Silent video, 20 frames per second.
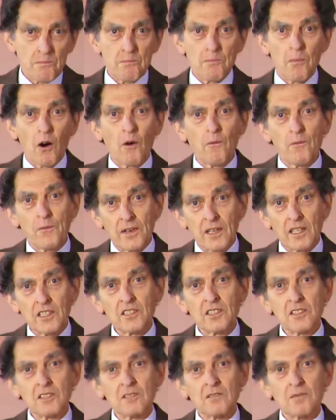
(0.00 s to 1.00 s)

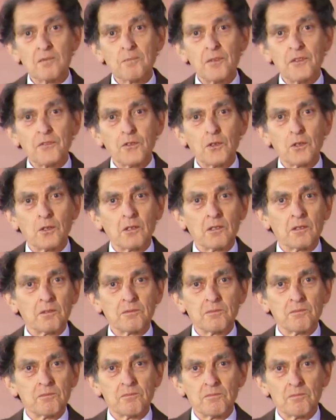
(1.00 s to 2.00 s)
obvious
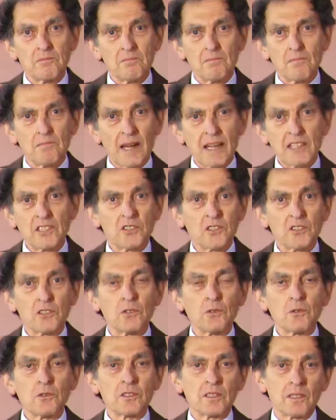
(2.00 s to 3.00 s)
before mass
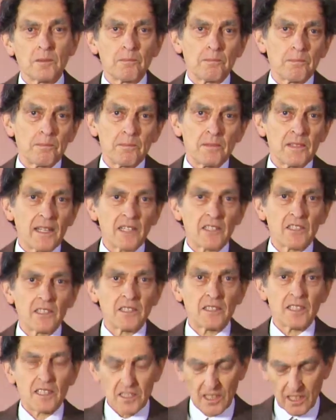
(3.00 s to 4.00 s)
slaughter led to
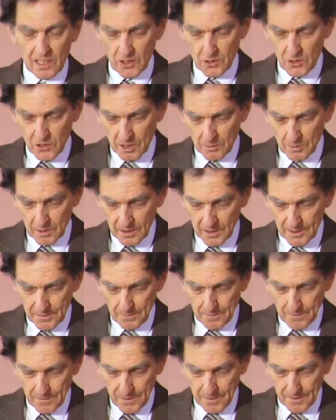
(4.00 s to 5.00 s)
disillusionment.
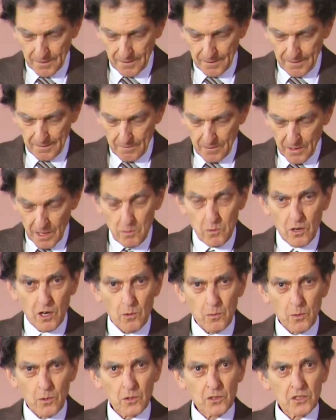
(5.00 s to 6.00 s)
In
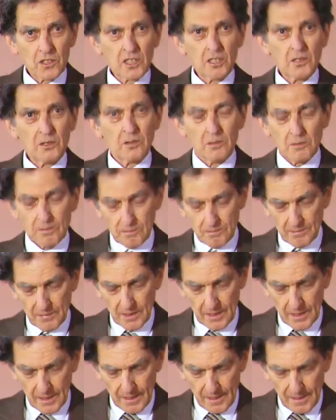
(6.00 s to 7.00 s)
World War II,
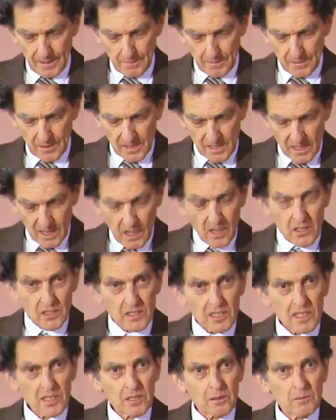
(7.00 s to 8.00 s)

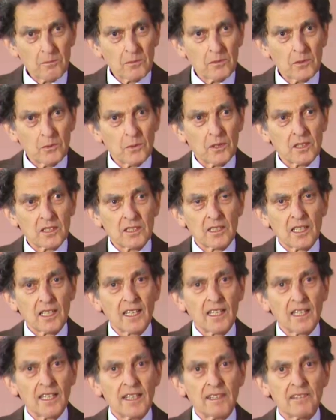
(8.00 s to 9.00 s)
Nazism was a
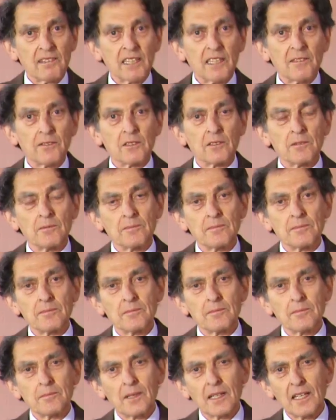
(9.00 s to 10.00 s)
clear evil.
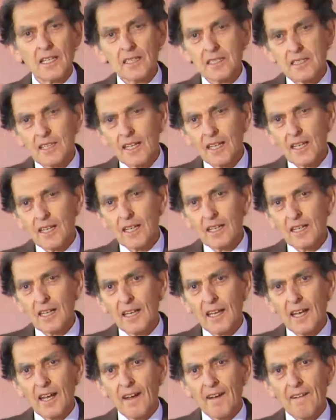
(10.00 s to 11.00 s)
But is there
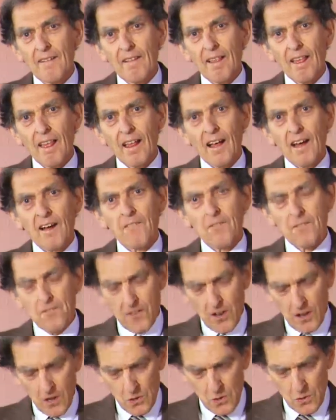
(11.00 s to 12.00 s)
a
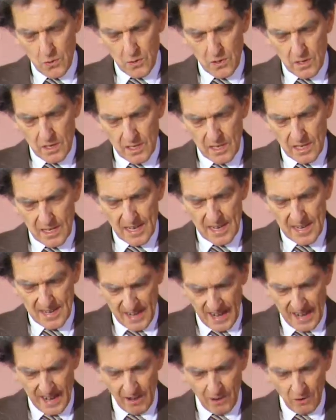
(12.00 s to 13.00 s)
foe
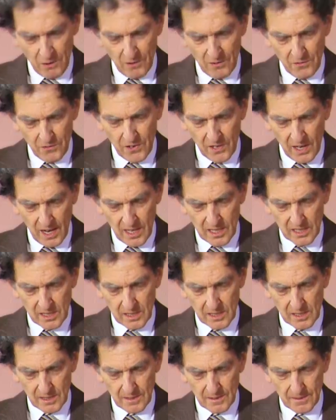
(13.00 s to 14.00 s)
now for
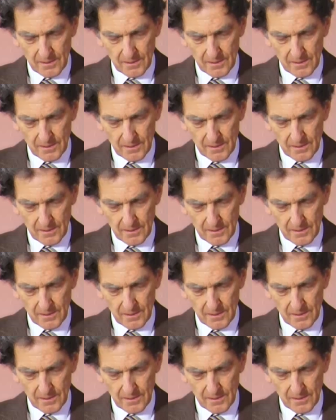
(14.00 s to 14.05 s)
us?